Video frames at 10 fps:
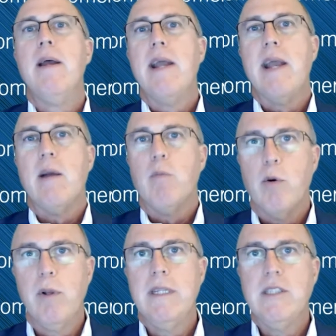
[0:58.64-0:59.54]
and we're
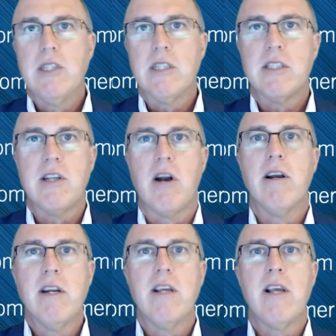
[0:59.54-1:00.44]
really just
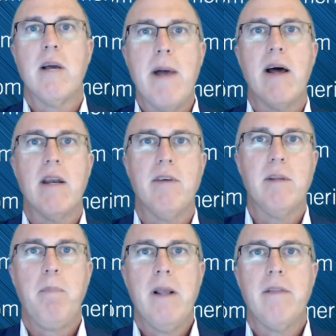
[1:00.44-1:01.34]
starting to come out of it.
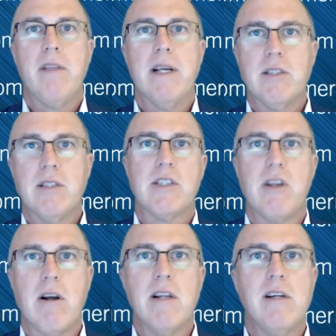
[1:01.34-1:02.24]
Things are starting to